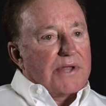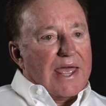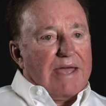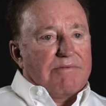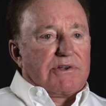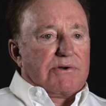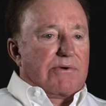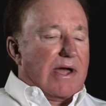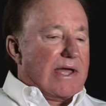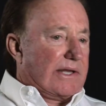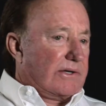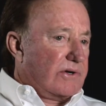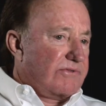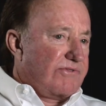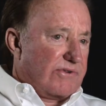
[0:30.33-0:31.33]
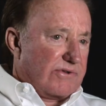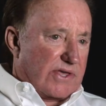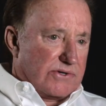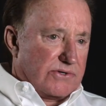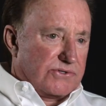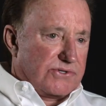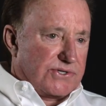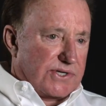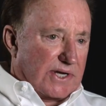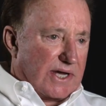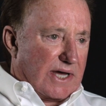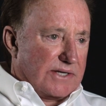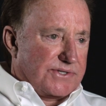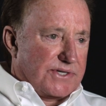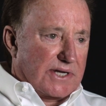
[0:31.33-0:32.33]
having Wrangler for those
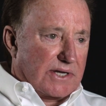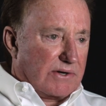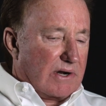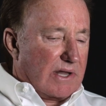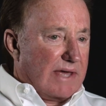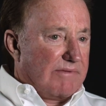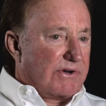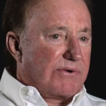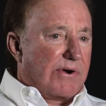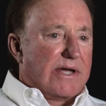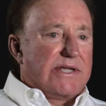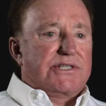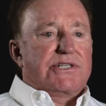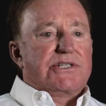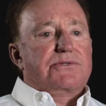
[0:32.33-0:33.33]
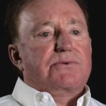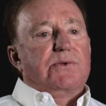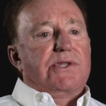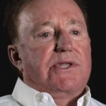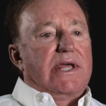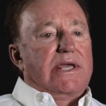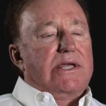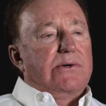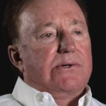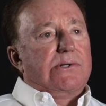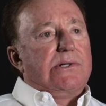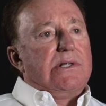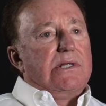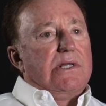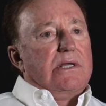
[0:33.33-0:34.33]
uh, 10 or 11 races with
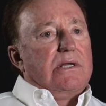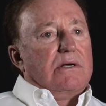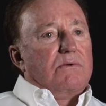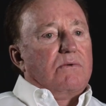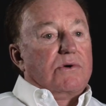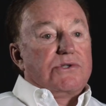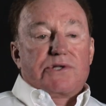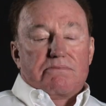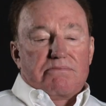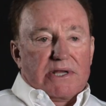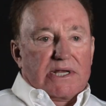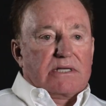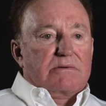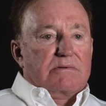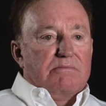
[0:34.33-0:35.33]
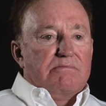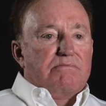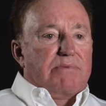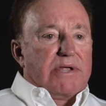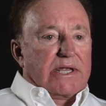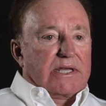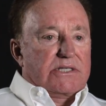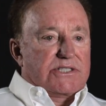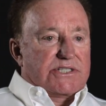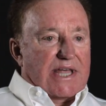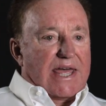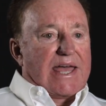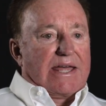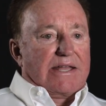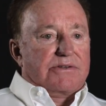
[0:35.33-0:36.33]
Dale was a big, big
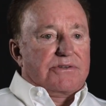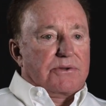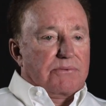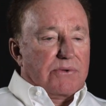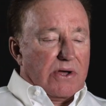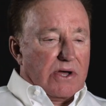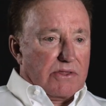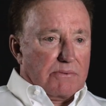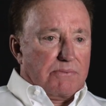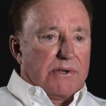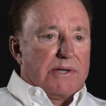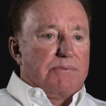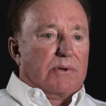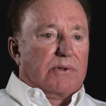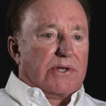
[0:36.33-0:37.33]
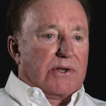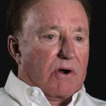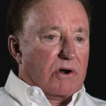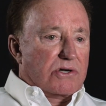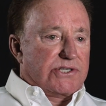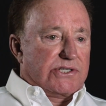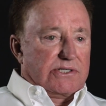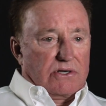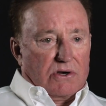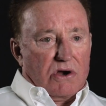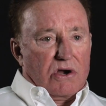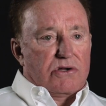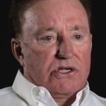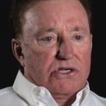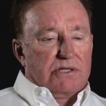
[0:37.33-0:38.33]
sign to other people that
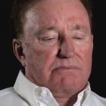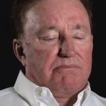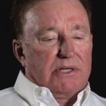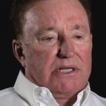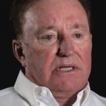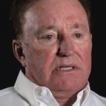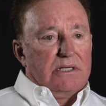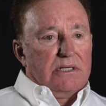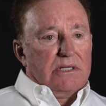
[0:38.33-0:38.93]
RCR could be